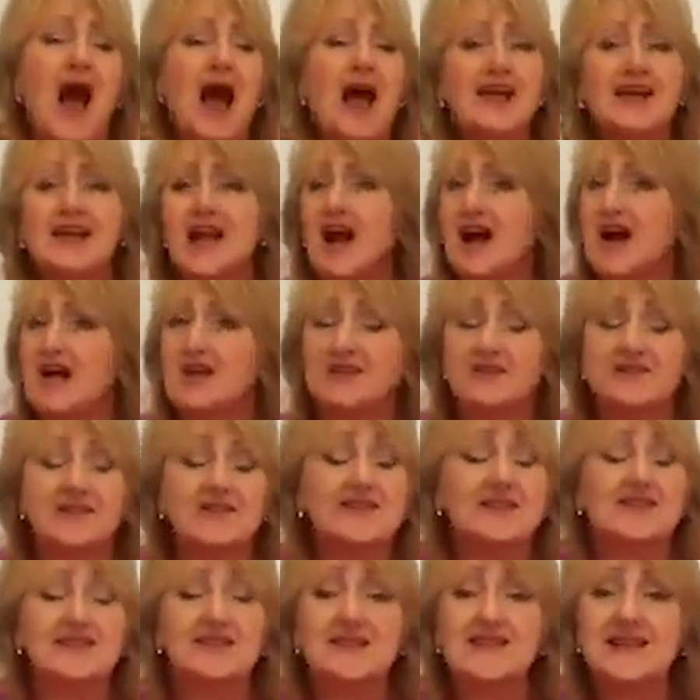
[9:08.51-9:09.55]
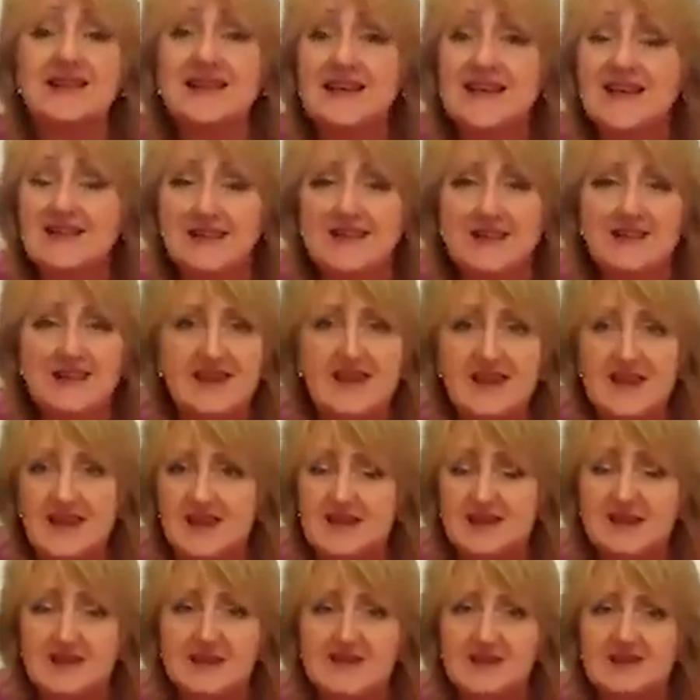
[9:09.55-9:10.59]
Bear, I can't
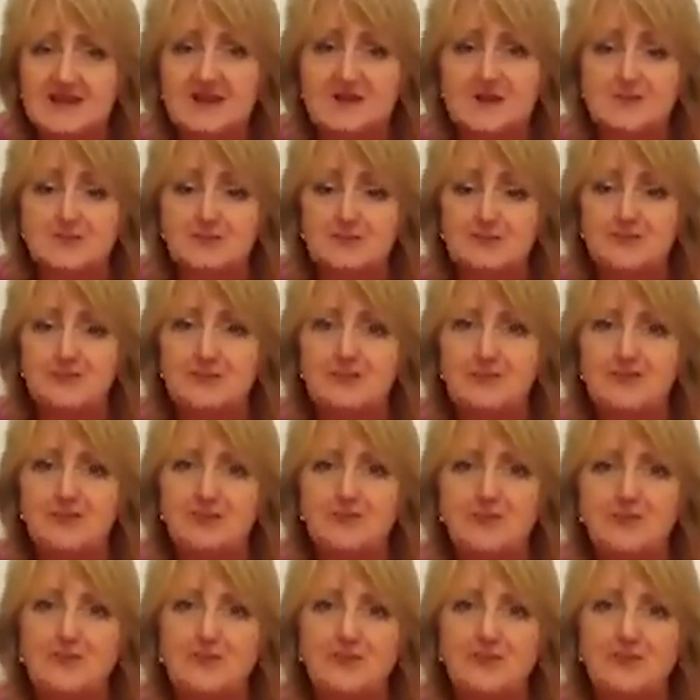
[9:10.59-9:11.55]
stand this.